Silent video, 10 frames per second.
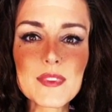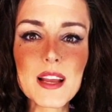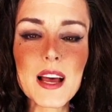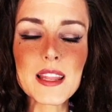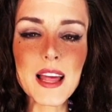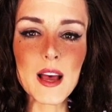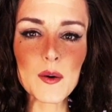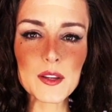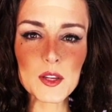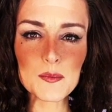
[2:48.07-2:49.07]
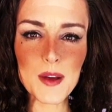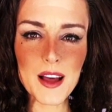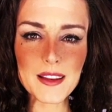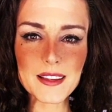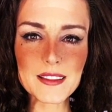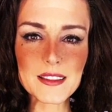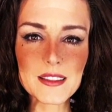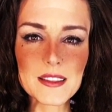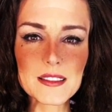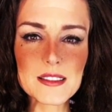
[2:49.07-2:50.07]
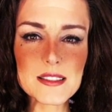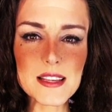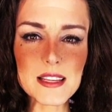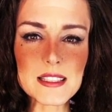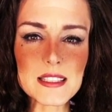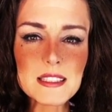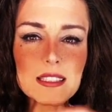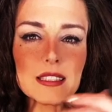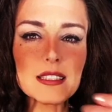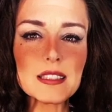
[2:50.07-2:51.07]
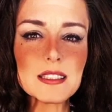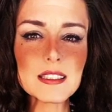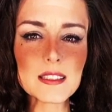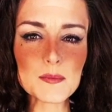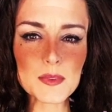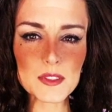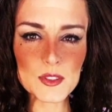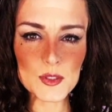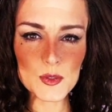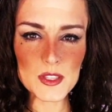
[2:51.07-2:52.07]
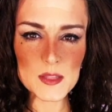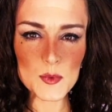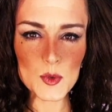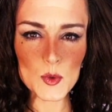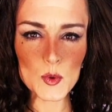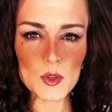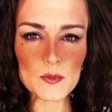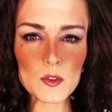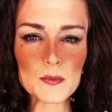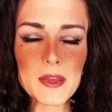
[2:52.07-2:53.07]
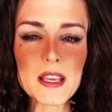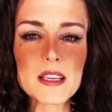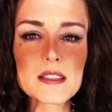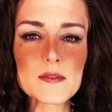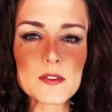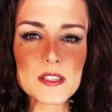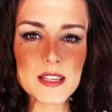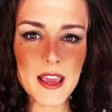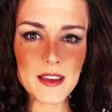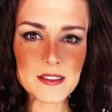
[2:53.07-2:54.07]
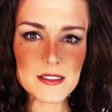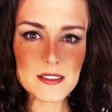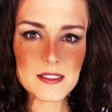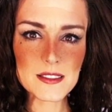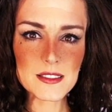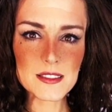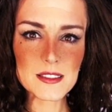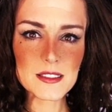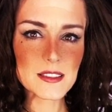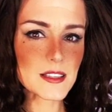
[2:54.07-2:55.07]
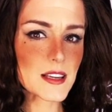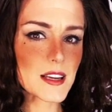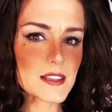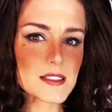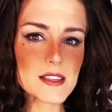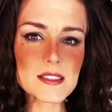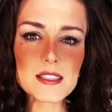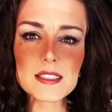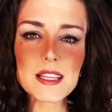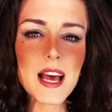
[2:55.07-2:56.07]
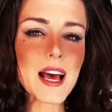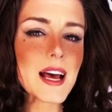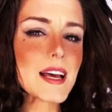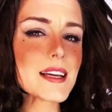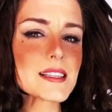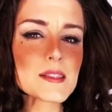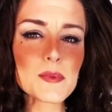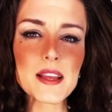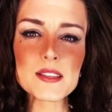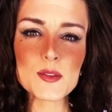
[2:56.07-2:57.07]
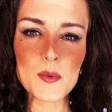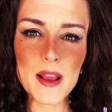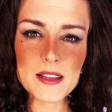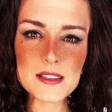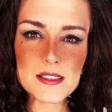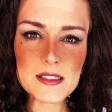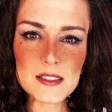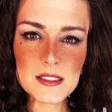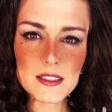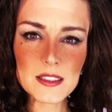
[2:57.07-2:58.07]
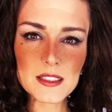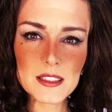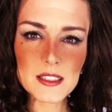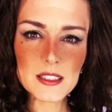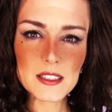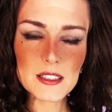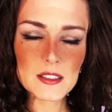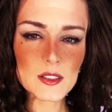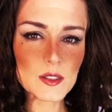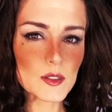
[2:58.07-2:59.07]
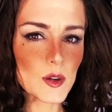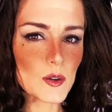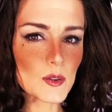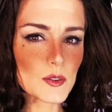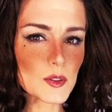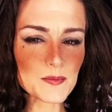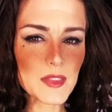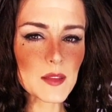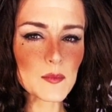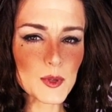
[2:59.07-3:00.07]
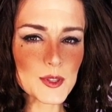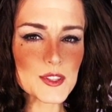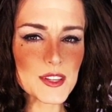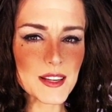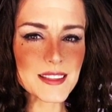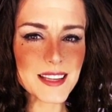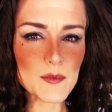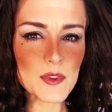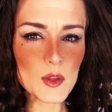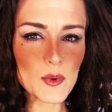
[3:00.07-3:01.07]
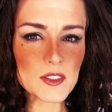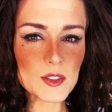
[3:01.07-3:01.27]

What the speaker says: Allowing your body to sink deep into this beautiful, peaceful state. In such a nice place to rest. You know you could emerge at any time that you want to.